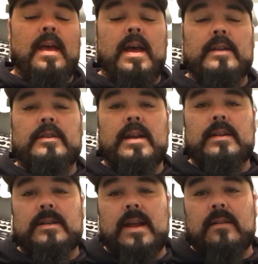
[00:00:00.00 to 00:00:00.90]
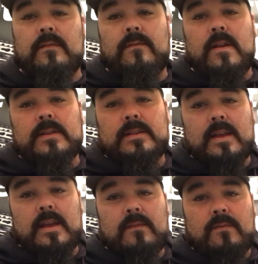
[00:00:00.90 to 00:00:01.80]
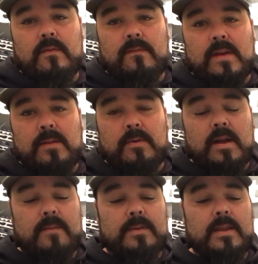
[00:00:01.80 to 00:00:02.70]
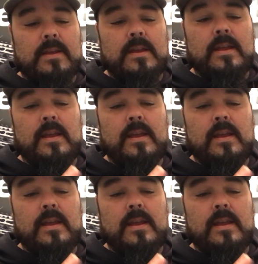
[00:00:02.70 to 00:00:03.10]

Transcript: I changed out the front sight for a fiber optic